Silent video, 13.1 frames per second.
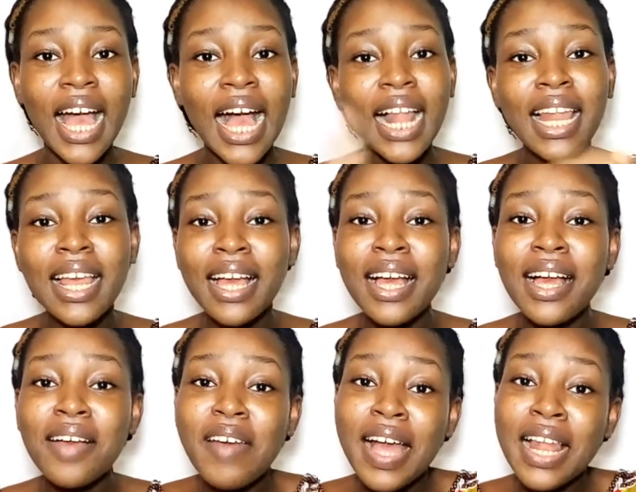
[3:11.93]

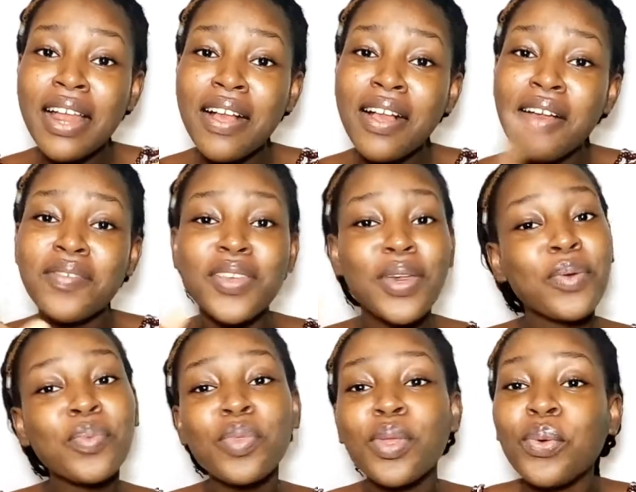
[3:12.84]
I love
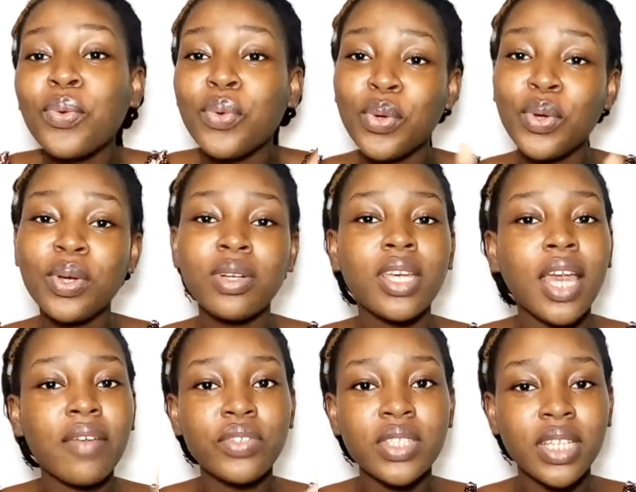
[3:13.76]
you. Ooh, okay,
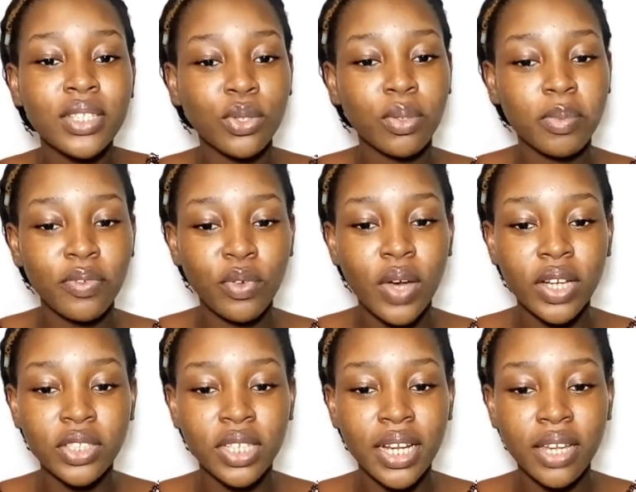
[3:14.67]
I've used that song before
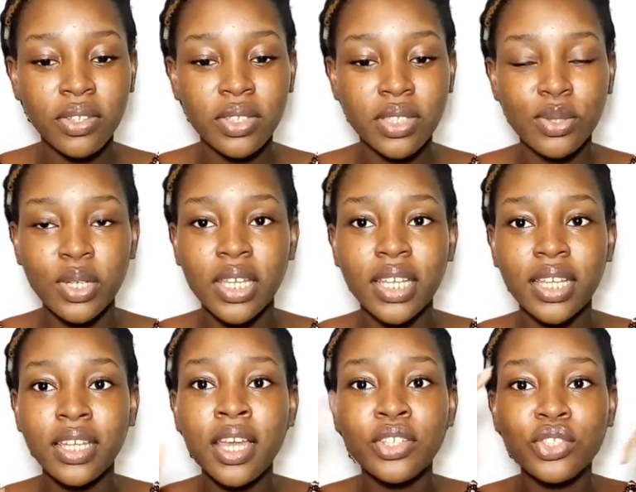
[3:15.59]
actually. I can't use the song
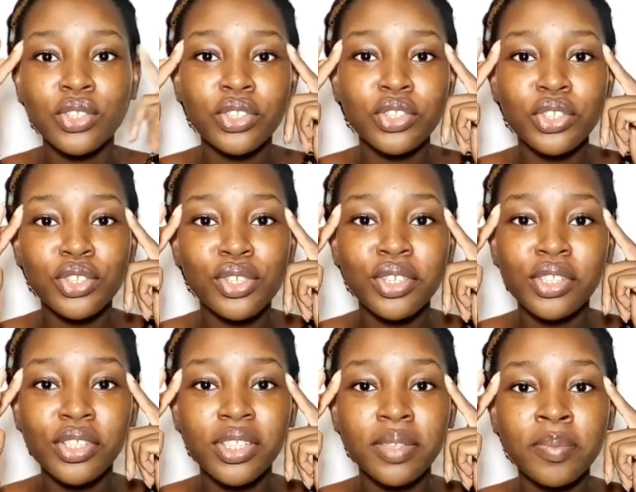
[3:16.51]
again. Just.
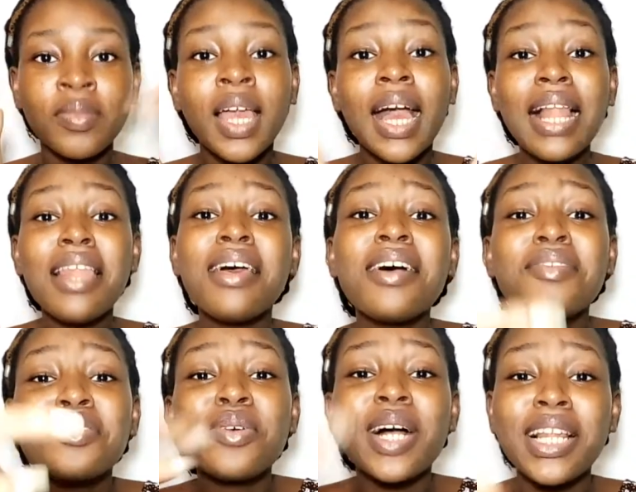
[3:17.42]
I
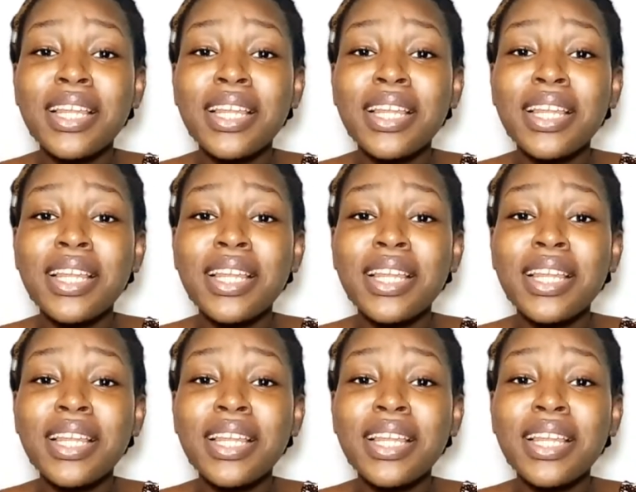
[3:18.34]
love you.